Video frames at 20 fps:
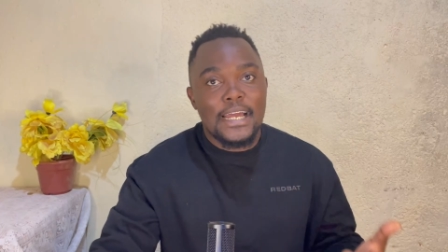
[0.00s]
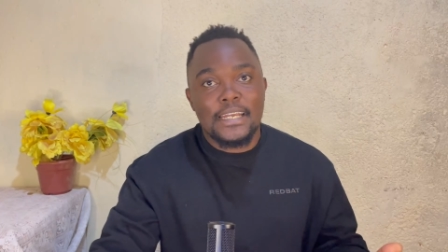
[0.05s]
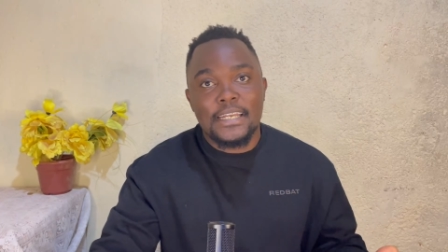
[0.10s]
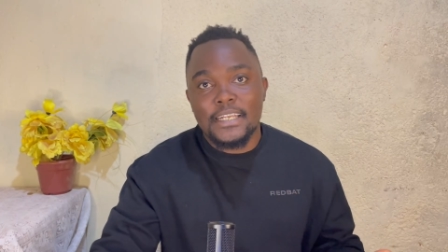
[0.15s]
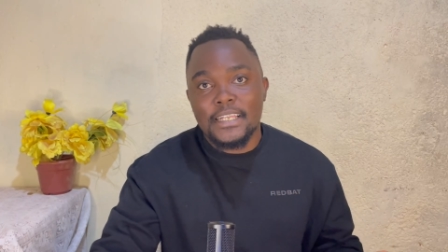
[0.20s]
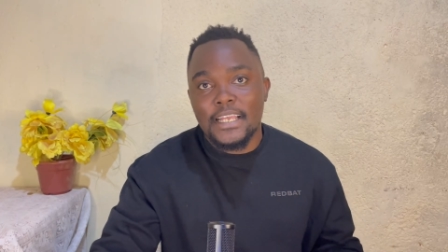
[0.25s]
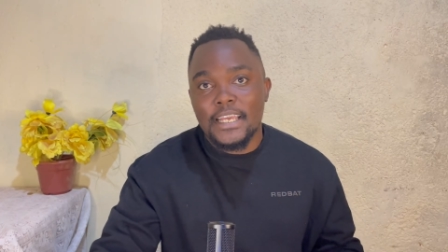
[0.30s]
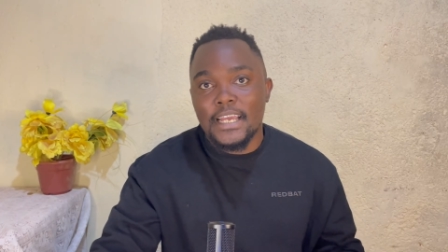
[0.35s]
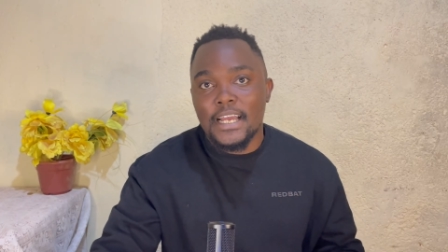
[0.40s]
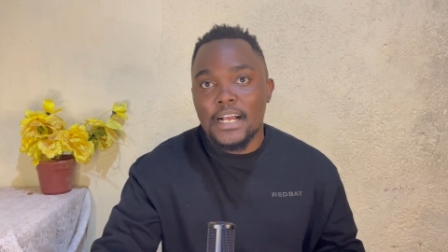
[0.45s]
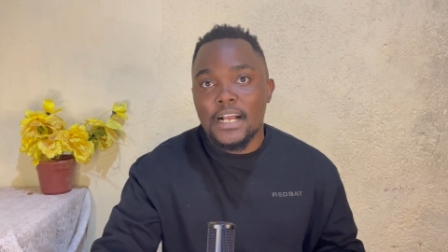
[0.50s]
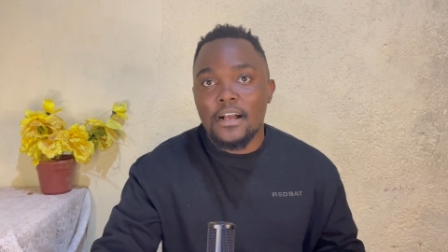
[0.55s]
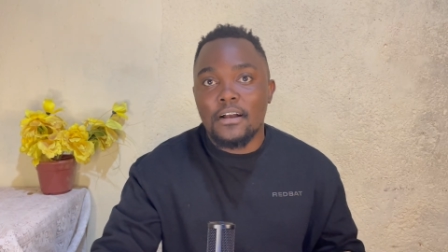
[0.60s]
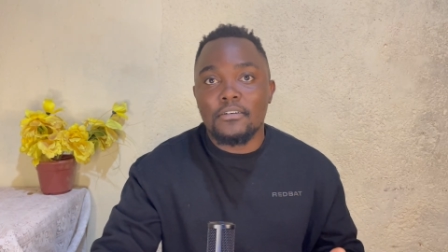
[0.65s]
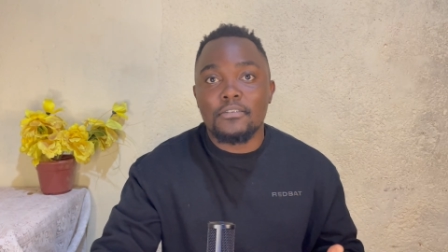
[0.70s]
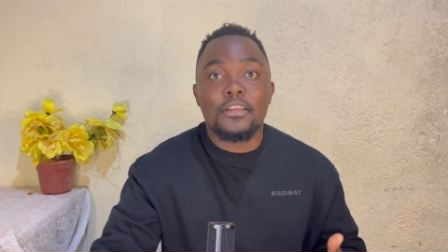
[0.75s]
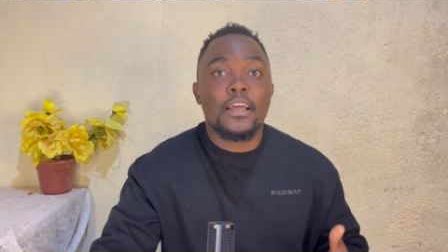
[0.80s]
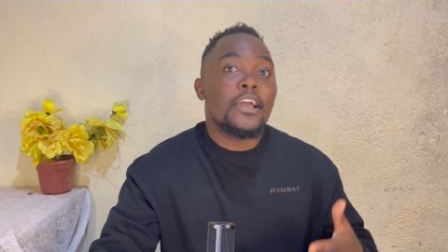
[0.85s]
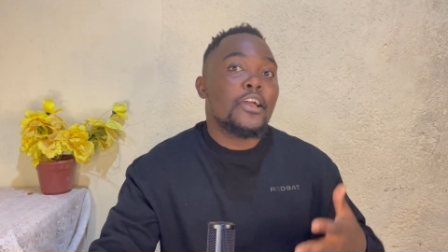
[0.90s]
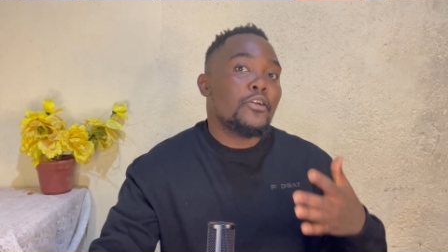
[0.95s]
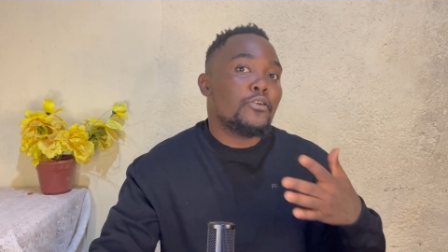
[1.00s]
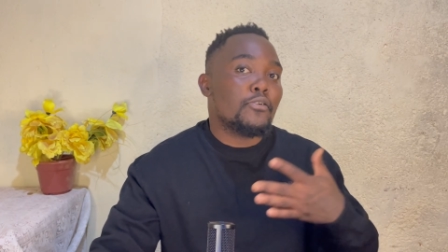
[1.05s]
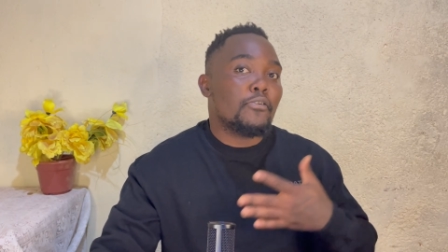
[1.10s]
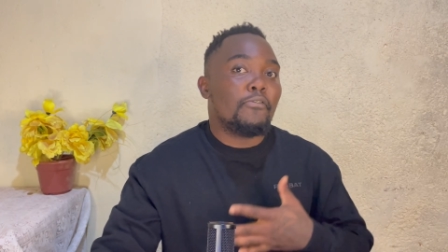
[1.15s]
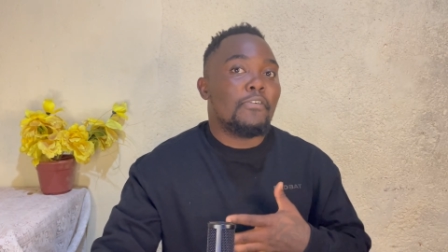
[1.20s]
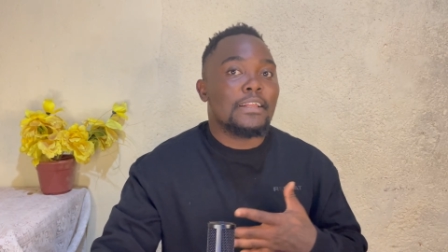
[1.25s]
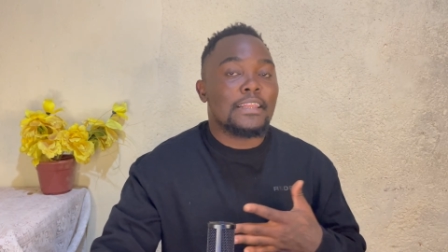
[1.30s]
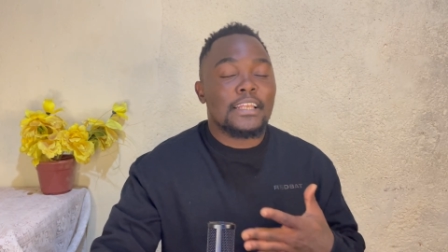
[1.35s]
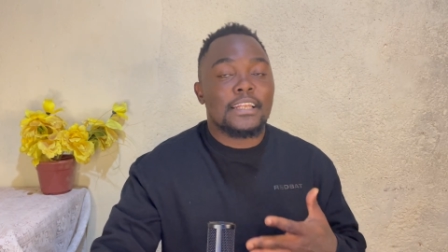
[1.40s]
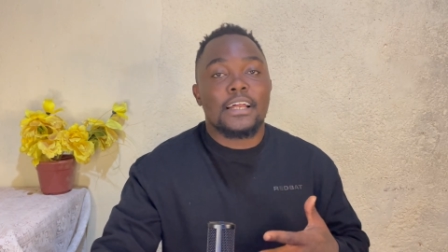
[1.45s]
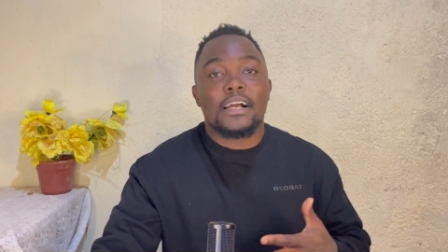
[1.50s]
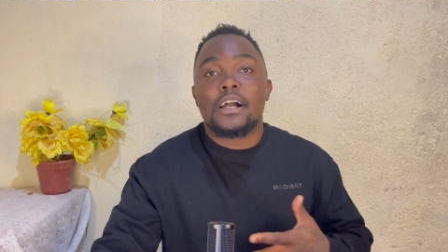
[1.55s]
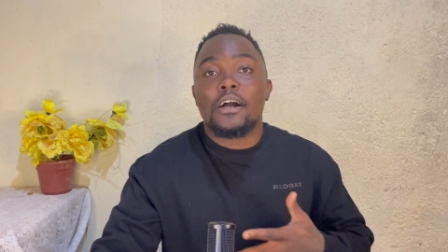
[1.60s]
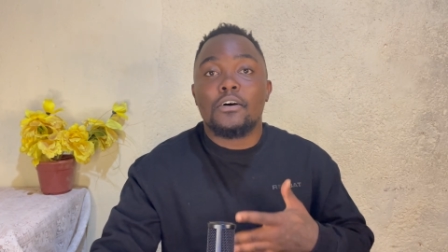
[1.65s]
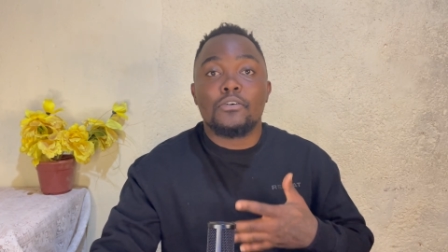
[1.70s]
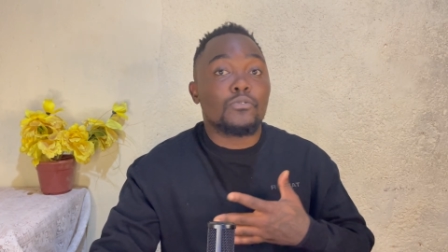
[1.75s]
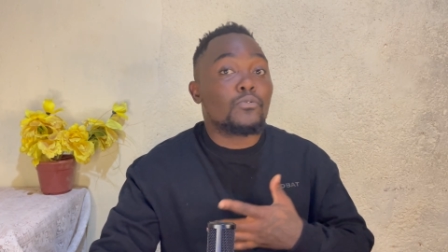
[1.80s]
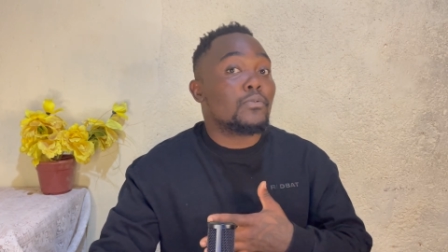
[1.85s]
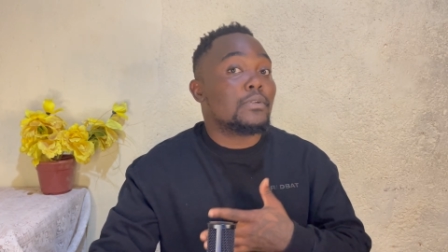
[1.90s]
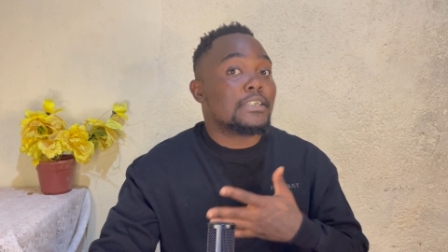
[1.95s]
a 100k account, your funded
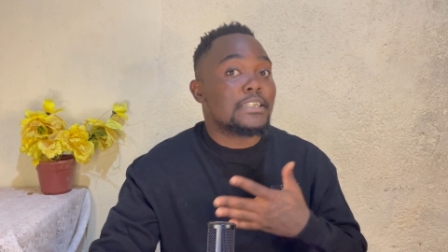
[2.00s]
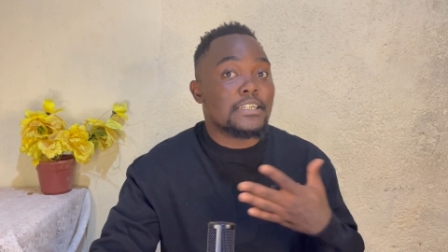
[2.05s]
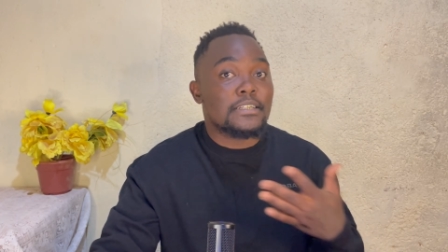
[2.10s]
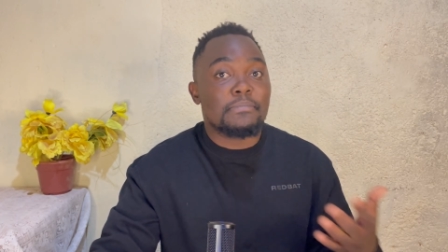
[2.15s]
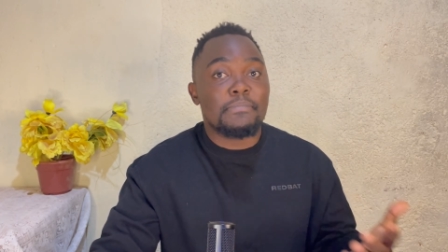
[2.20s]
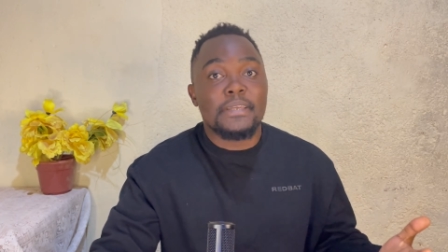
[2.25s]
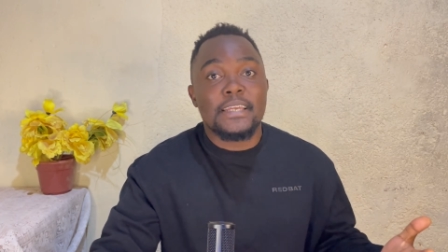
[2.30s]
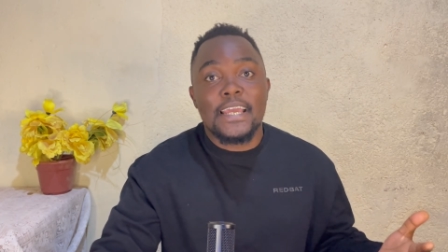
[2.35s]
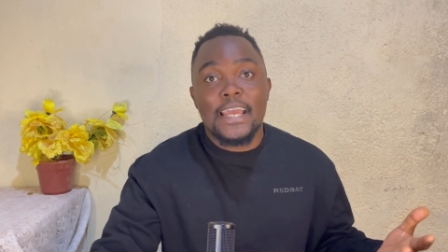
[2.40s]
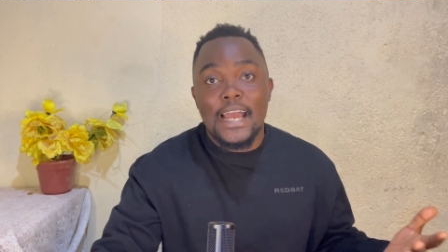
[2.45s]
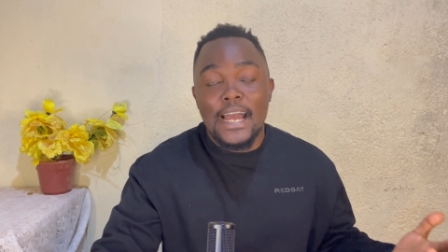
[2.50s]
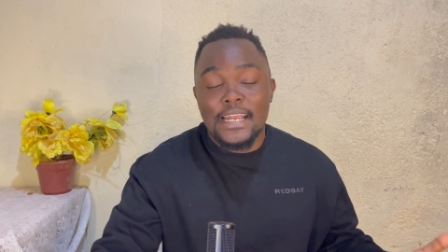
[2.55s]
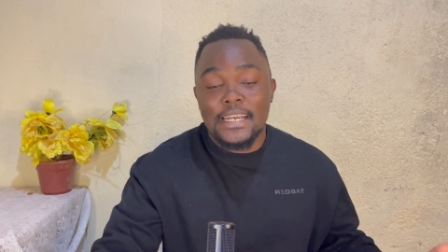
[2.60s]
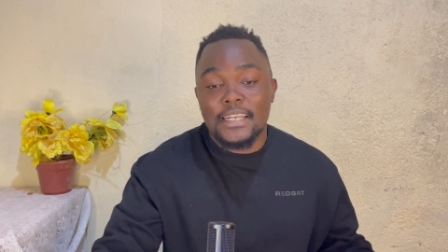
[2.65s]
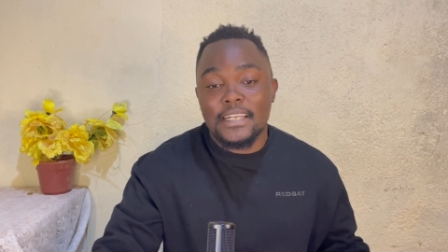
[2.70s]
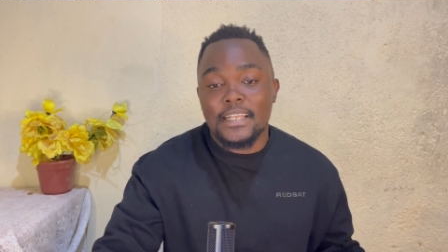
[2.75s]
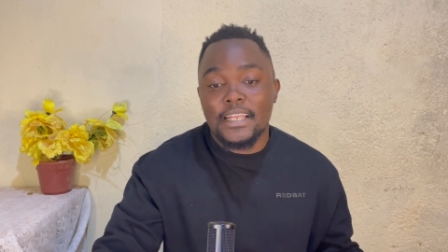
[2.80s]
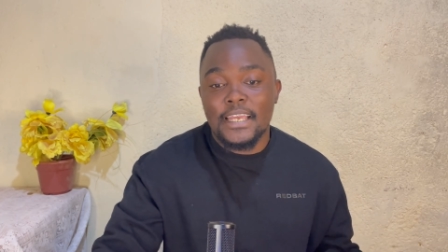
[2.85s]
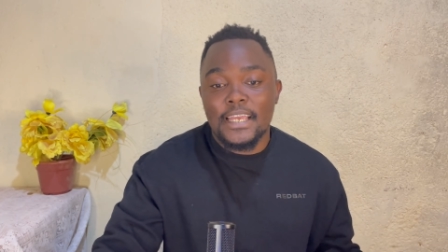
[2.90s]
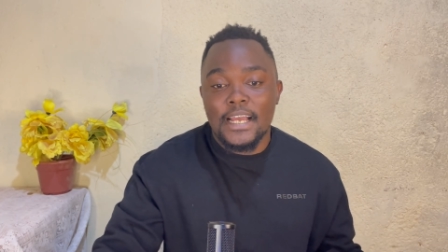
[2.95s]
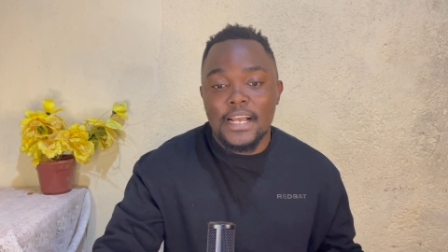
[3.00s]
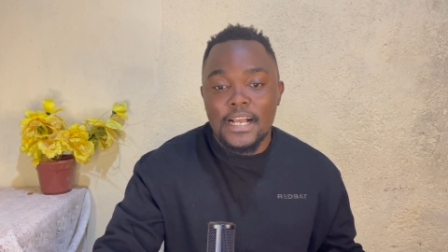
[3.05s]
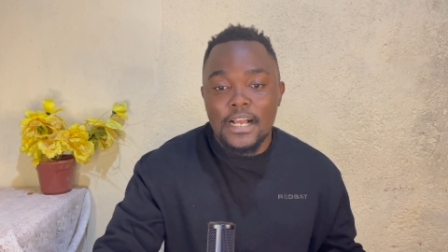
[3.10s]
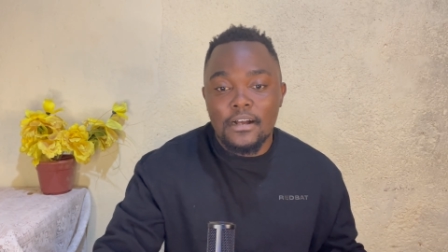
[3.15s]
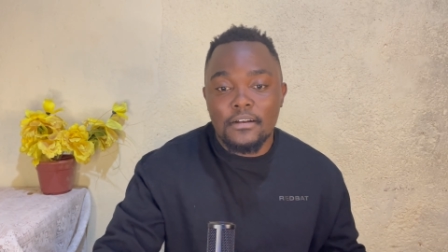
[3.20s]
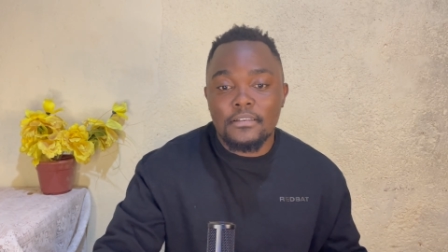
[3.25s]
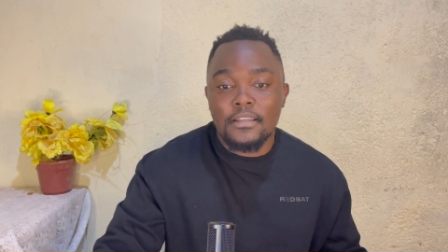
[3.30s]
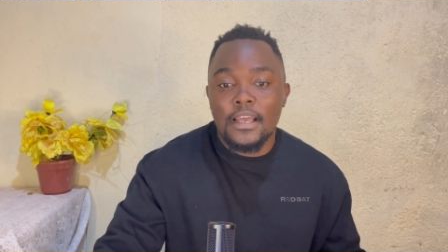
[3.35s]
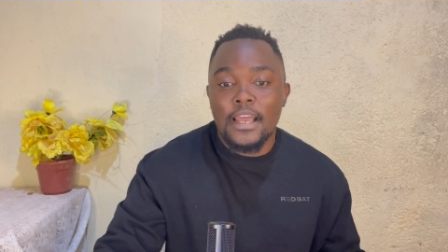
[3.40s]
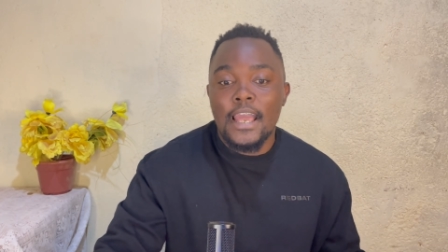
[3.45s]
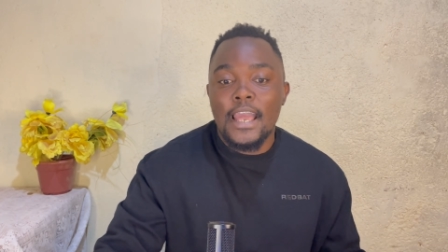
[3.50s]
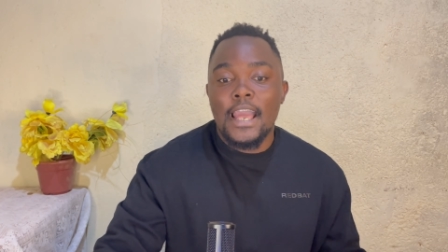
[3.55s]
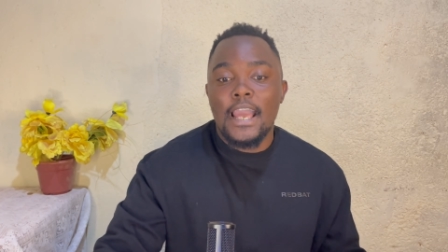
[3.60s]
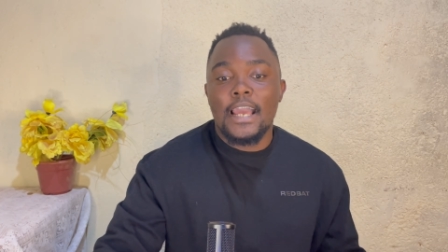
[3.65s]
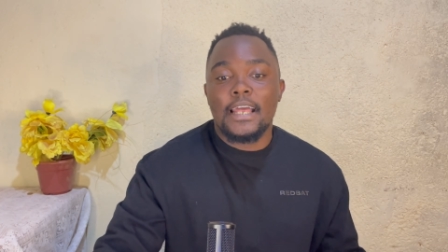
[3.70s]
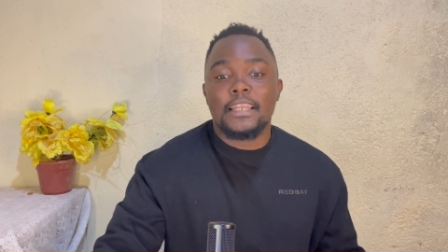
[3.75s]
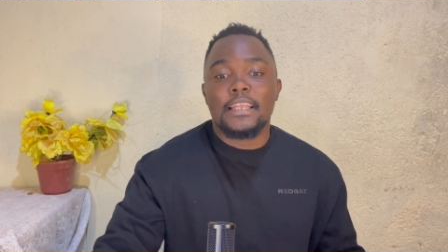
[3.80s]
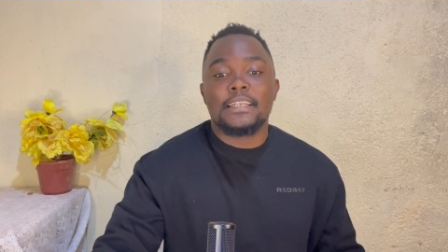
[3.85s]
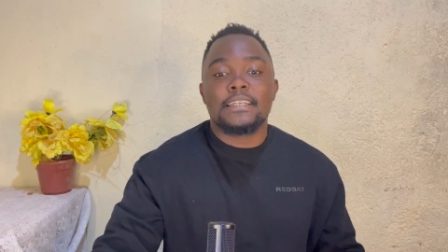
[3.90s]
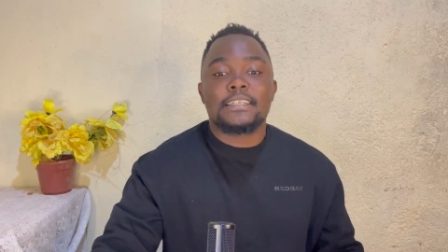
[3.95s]
account will just be a 100k account.
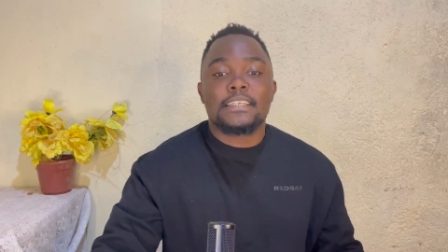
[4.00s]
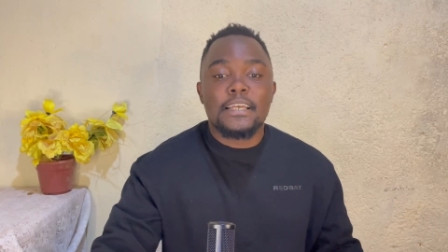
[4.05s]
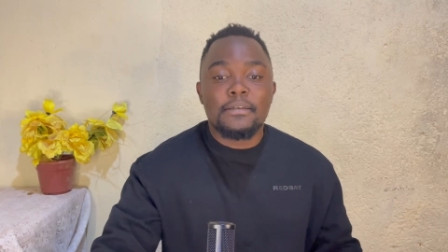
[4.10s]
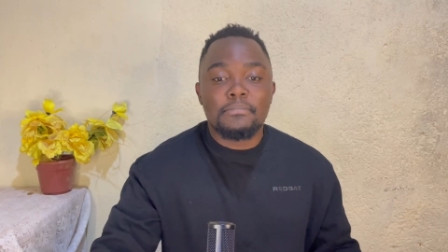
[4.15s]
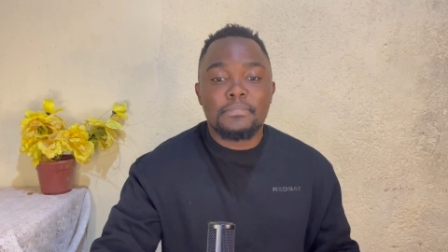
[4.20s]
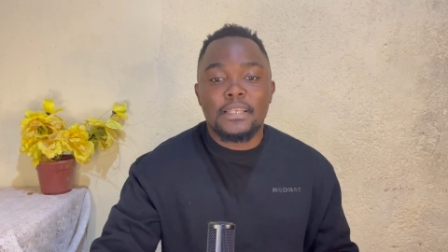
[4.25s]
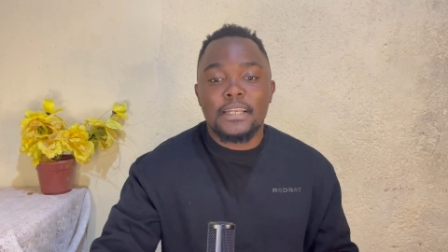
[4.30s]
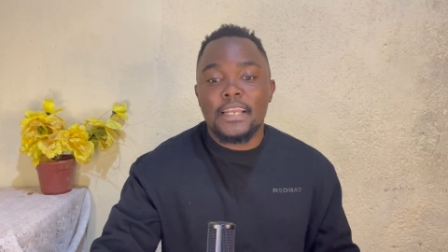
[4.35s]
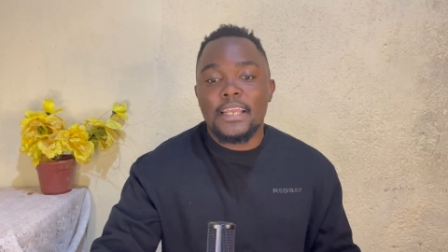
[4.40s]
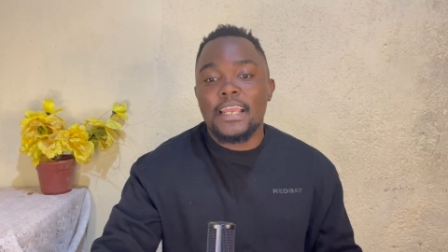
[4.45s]
And then step